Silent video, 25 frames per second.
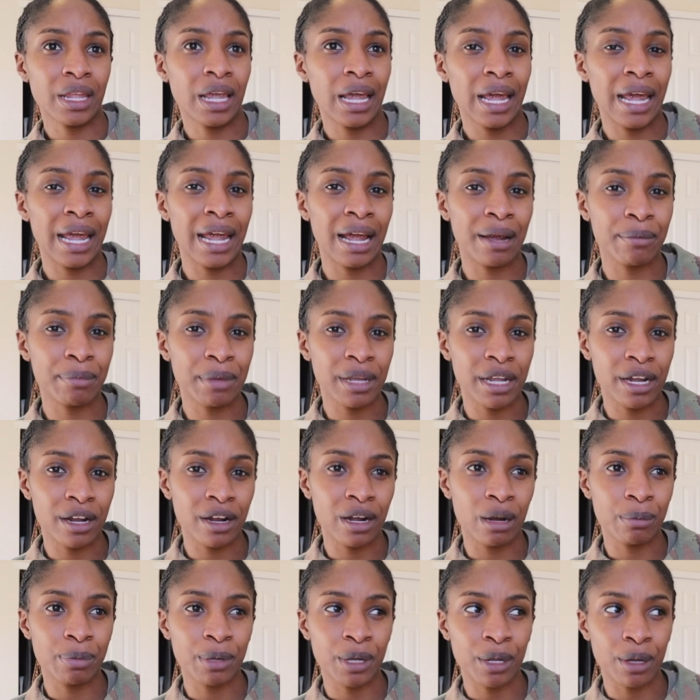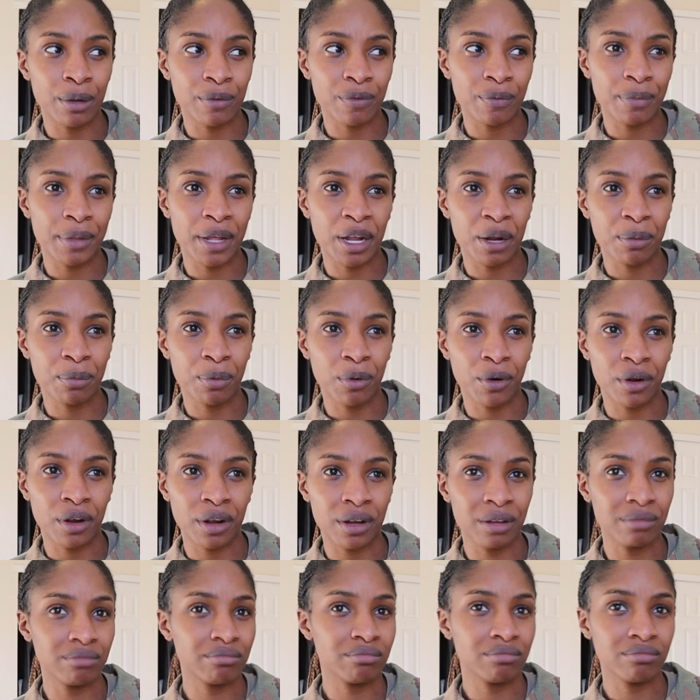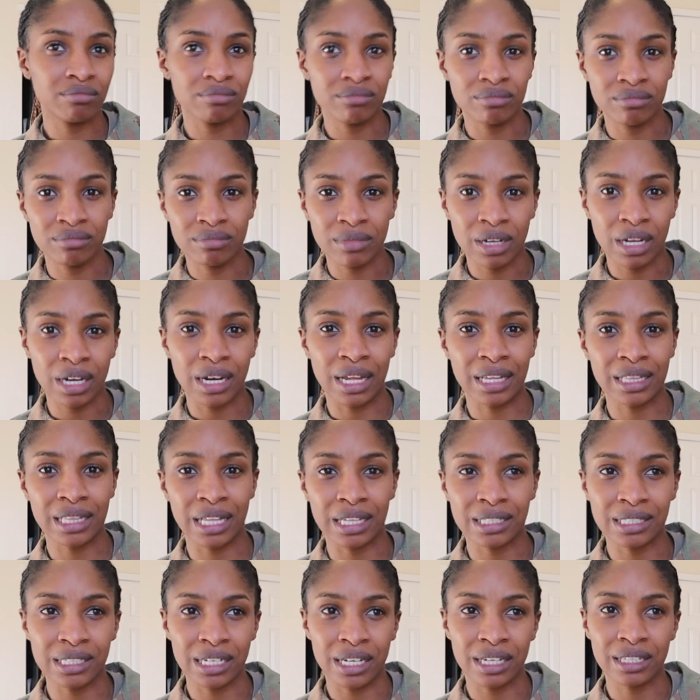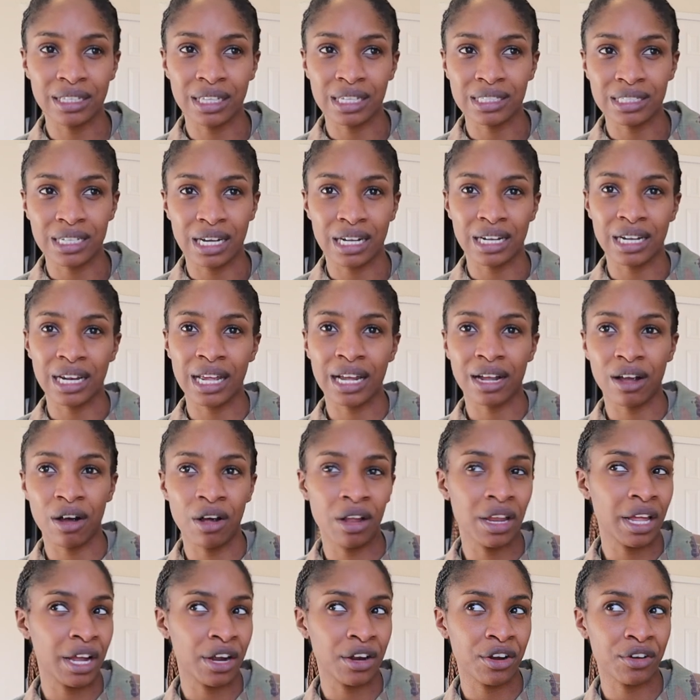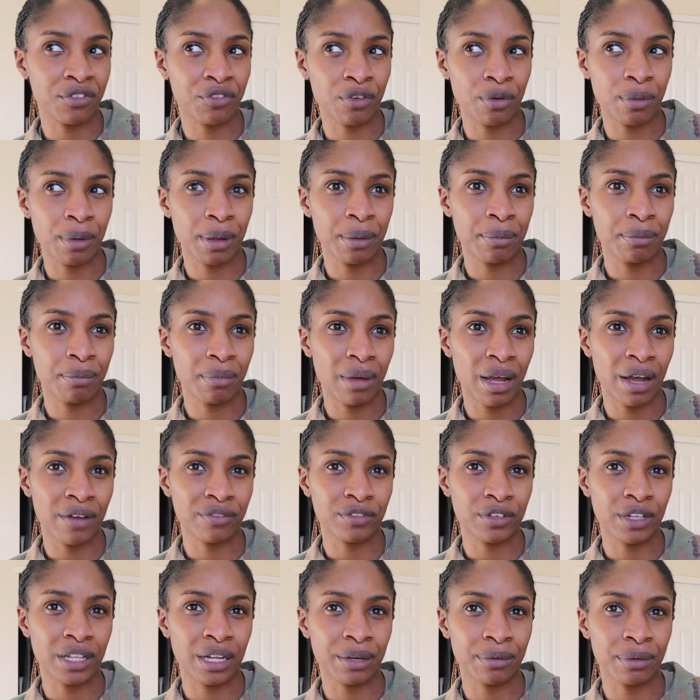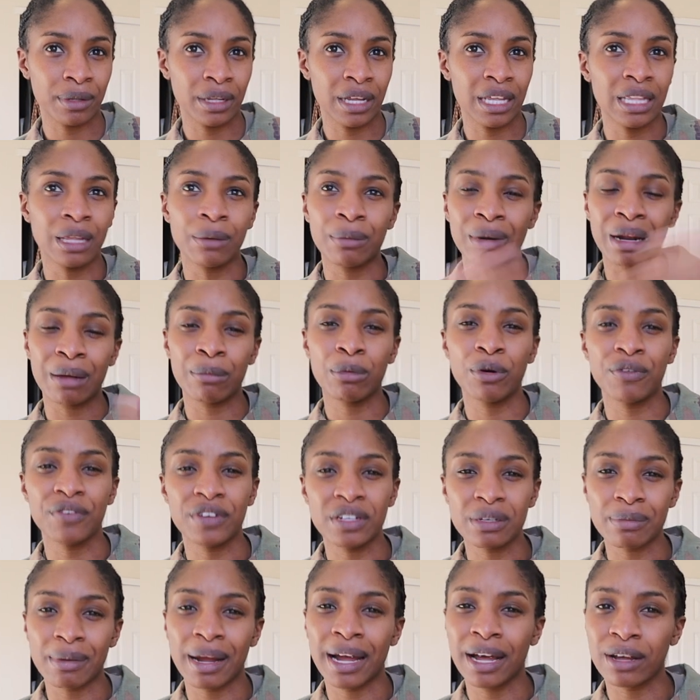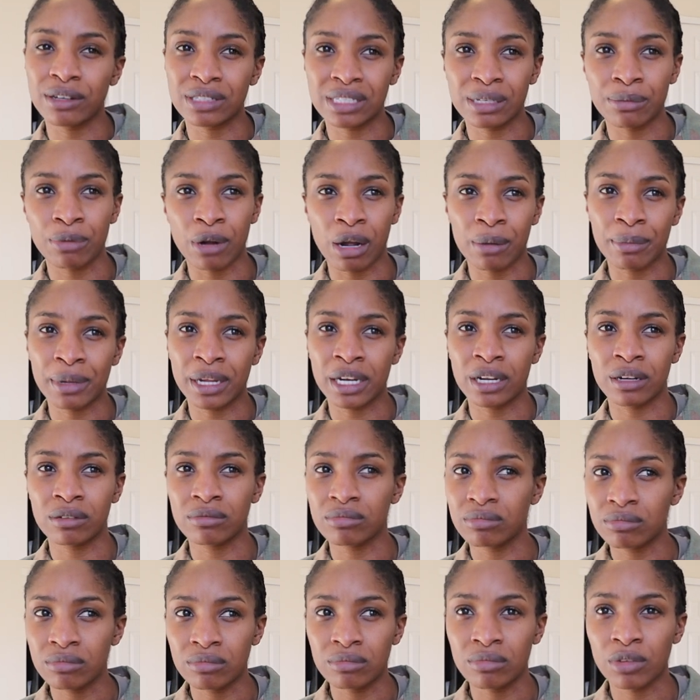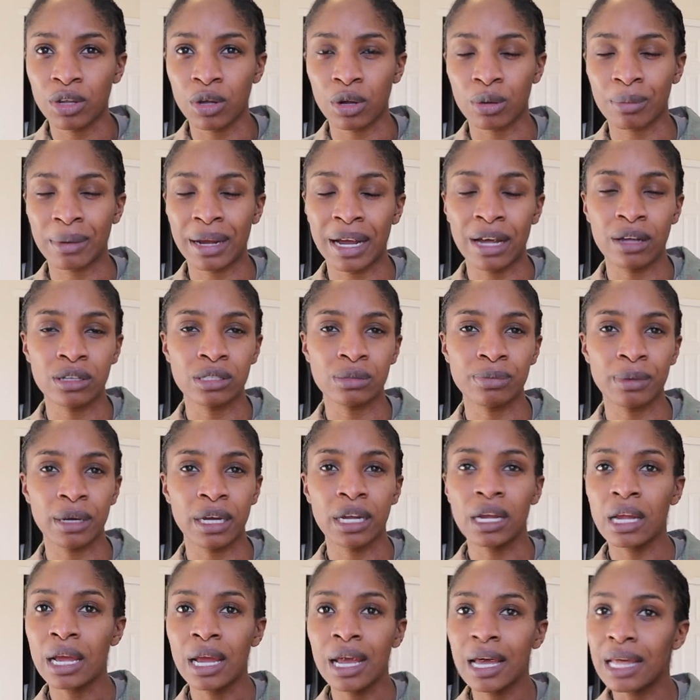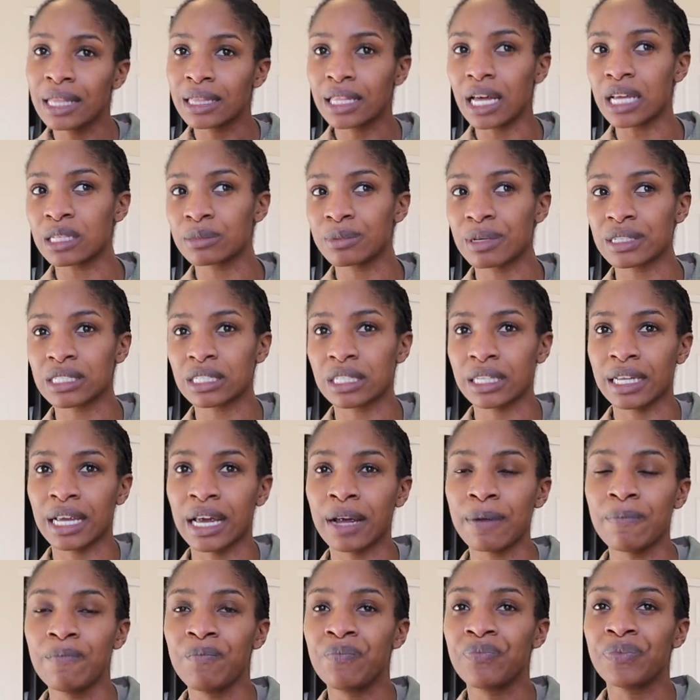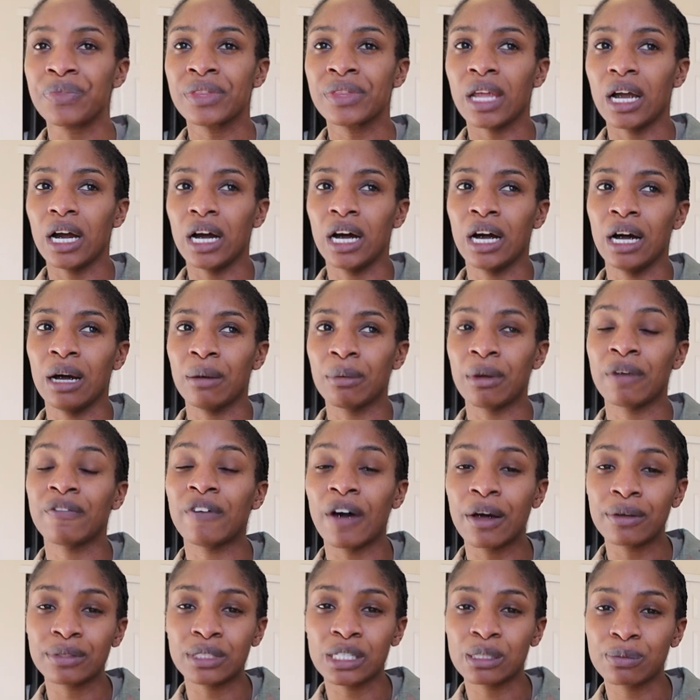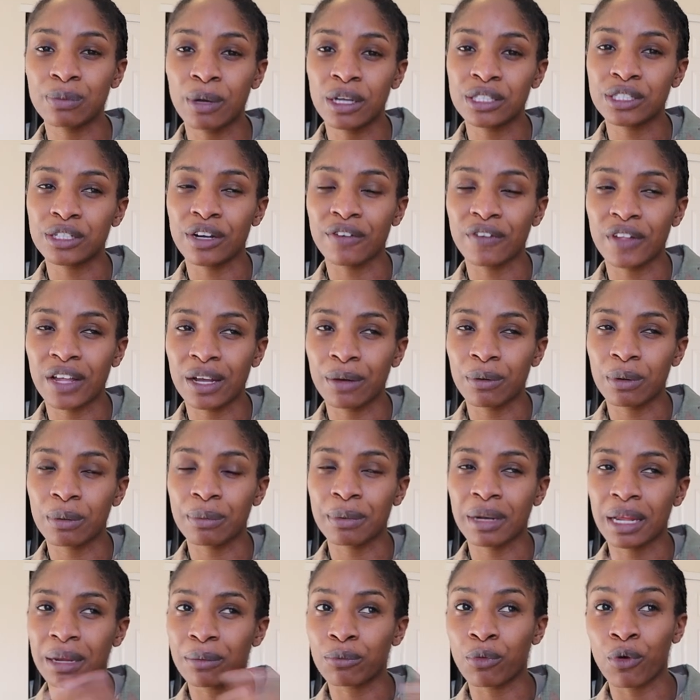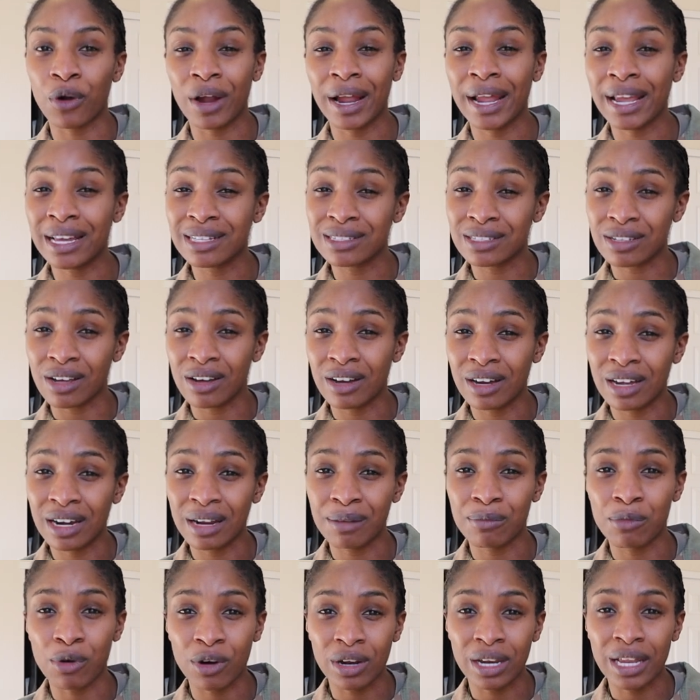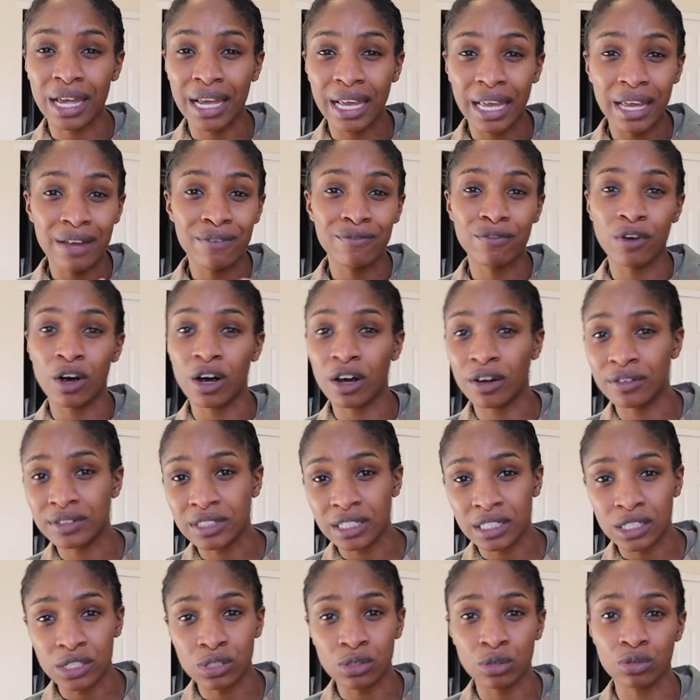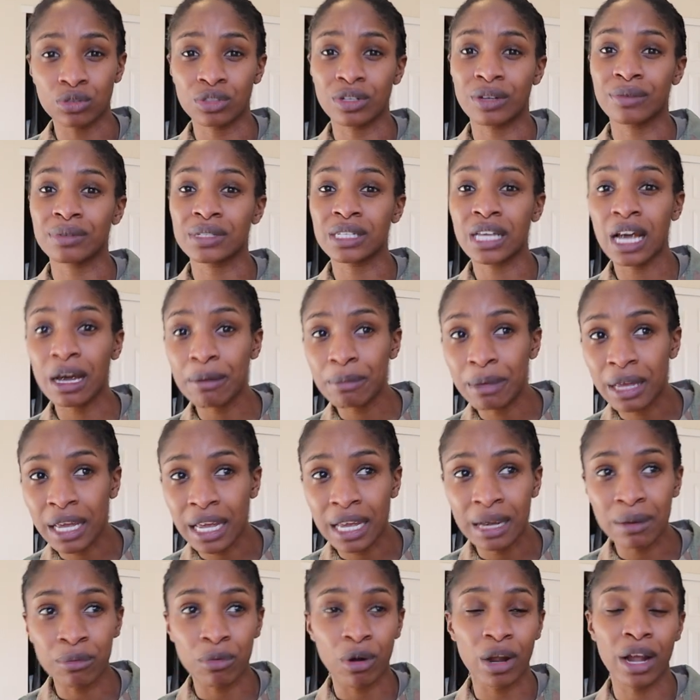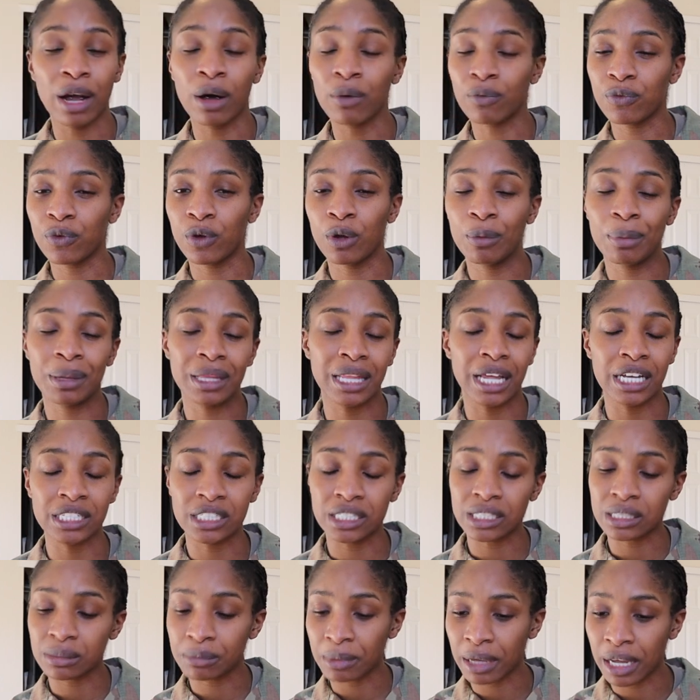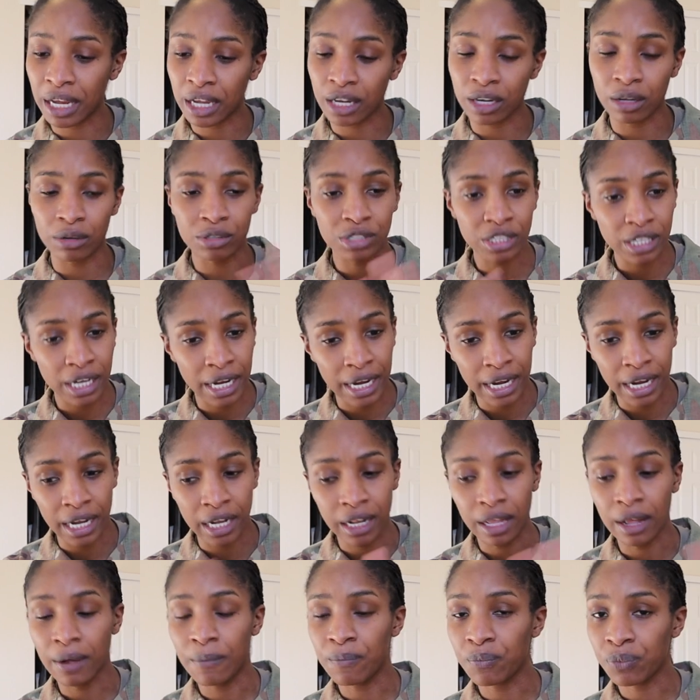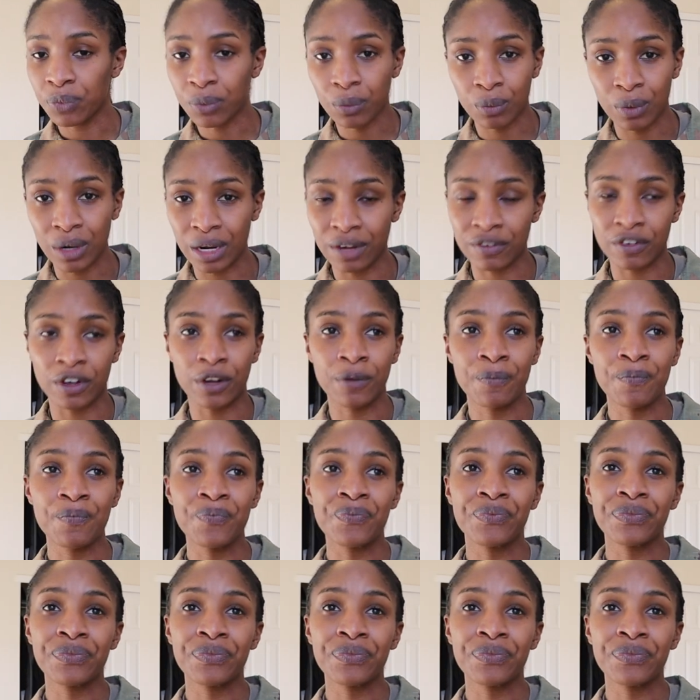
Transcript: hey, I'm here. I'll pick you up from the airport. And like, that's it. That's kind of like all I heard from him after that, really. And then when I moved into my house, he brought me to go to my house. But that was basically it. Um, if I was a sponsor, I feel like it would have been like more hands-on and more like involved in the soldier that was coming and more helpful, but that's just me, no shade, whatever.